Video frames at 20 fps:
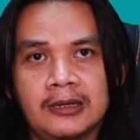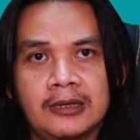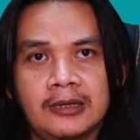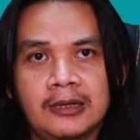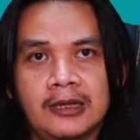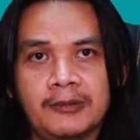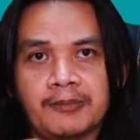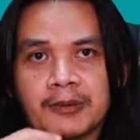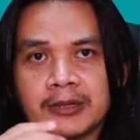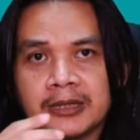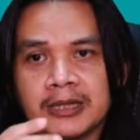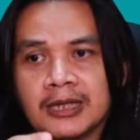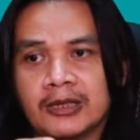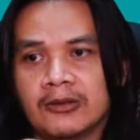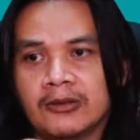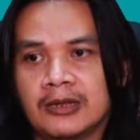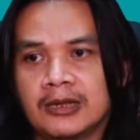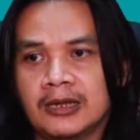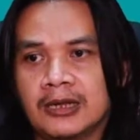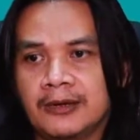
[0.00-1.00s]
In
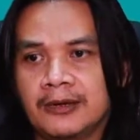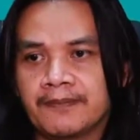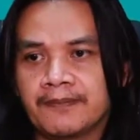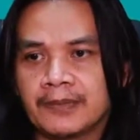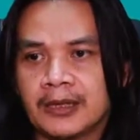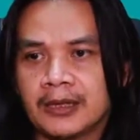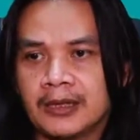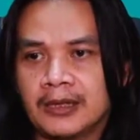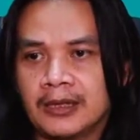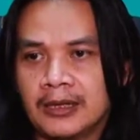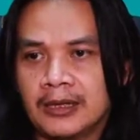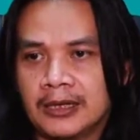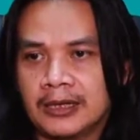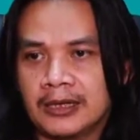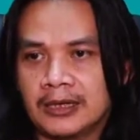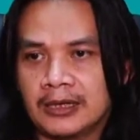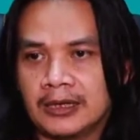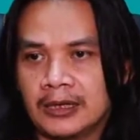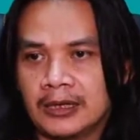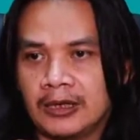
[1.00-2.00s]
particular,
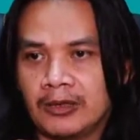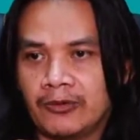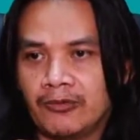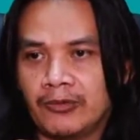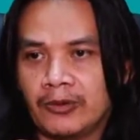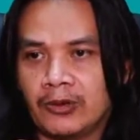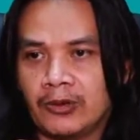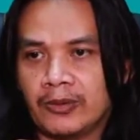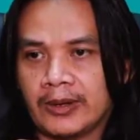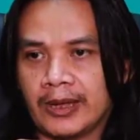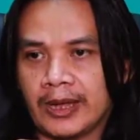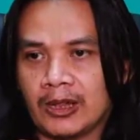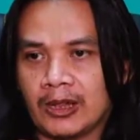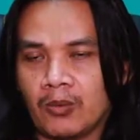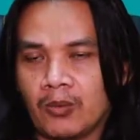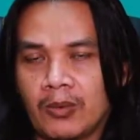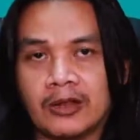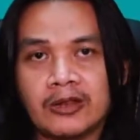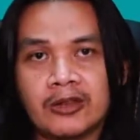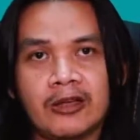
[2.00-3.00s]
if we look
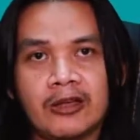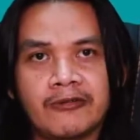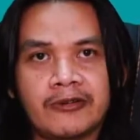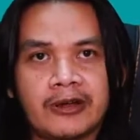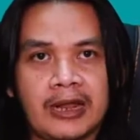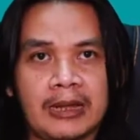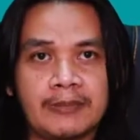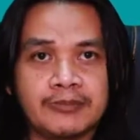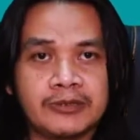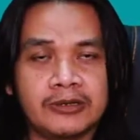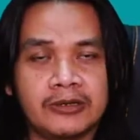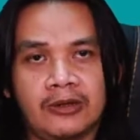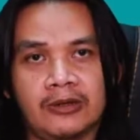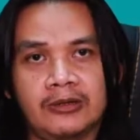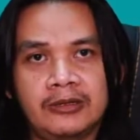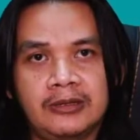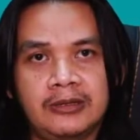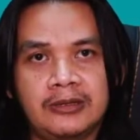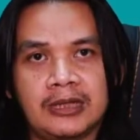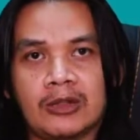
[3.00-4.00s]
at 1 over
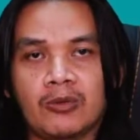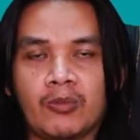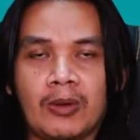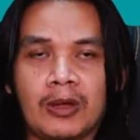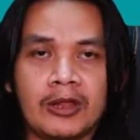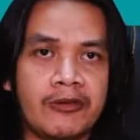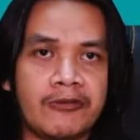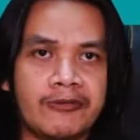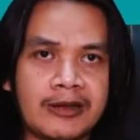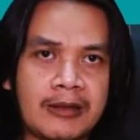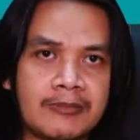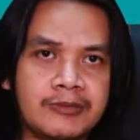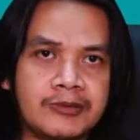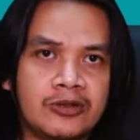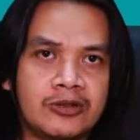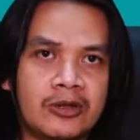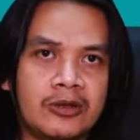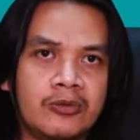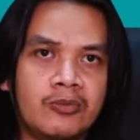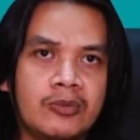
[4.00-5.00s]
epsilon, that 1 over
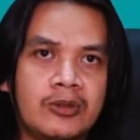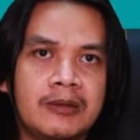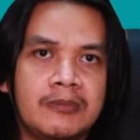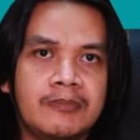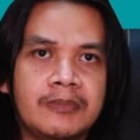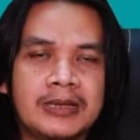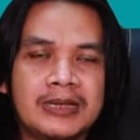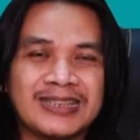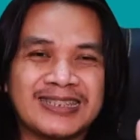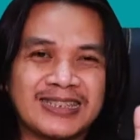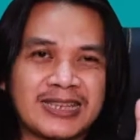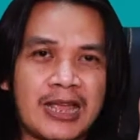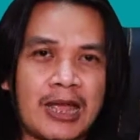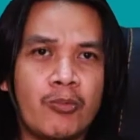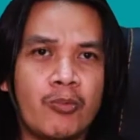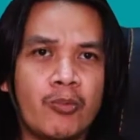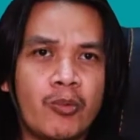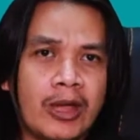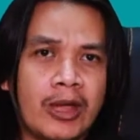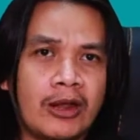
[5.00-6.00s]
epsilon will be
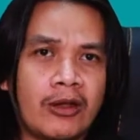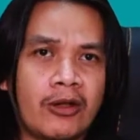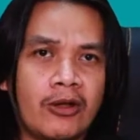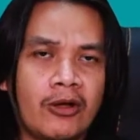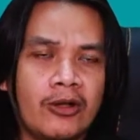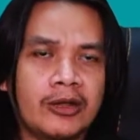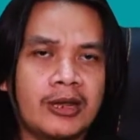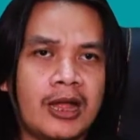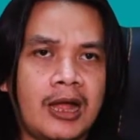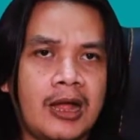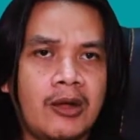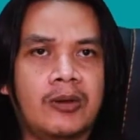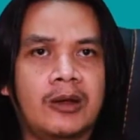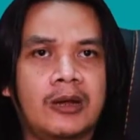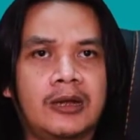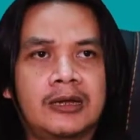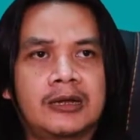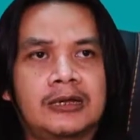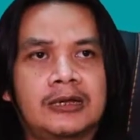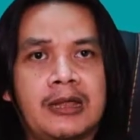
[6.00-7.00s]
somewhere on
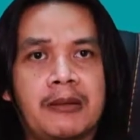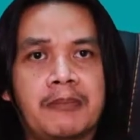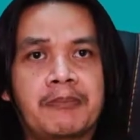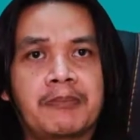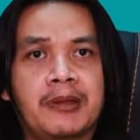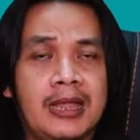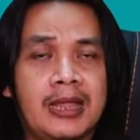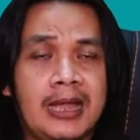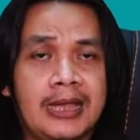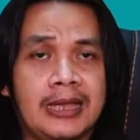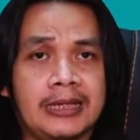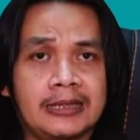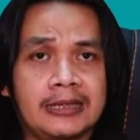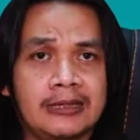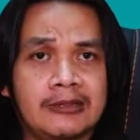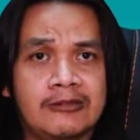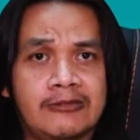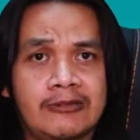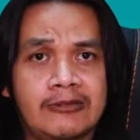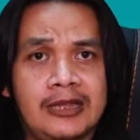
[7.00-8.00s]
our number line,
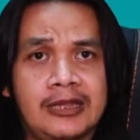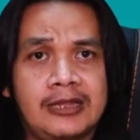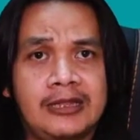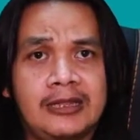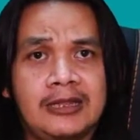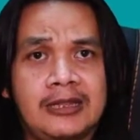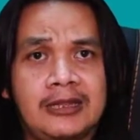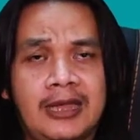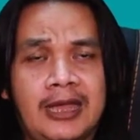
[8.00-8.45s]
right?